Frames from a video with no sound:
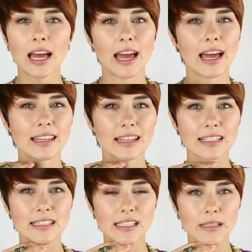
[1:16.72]
and they
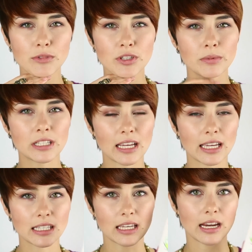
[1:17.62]
seem to be
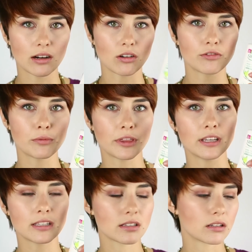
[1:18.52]
taken care of with
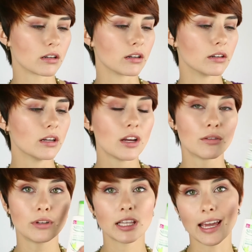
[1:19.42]
this, so
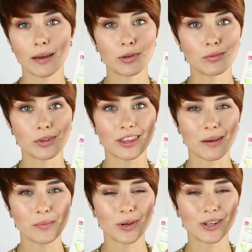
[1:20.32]
really happy with
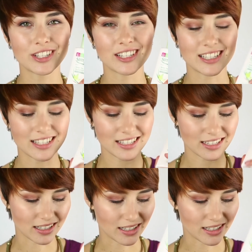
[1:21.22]
that purchase.